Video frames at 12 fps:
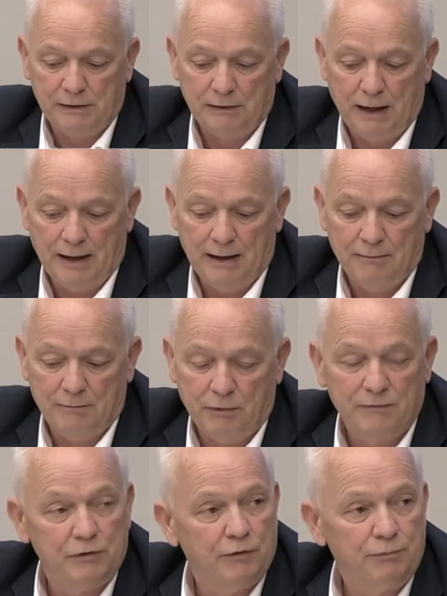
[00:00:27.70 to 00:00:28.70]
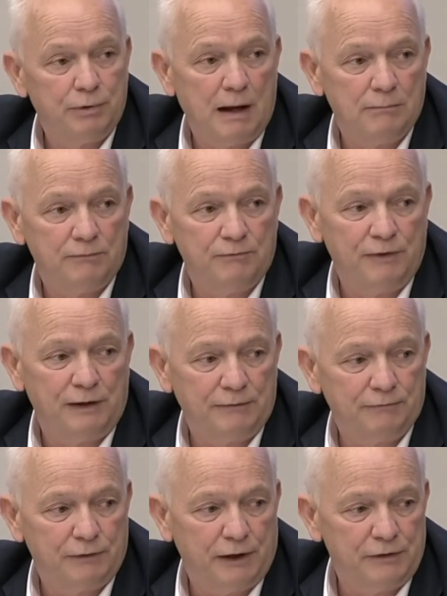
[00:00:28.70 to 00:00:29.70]
me, we have enough problem
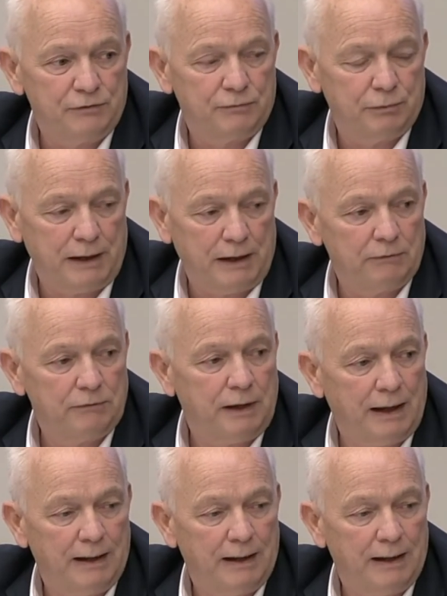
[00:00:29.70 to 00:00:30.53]
filling flights without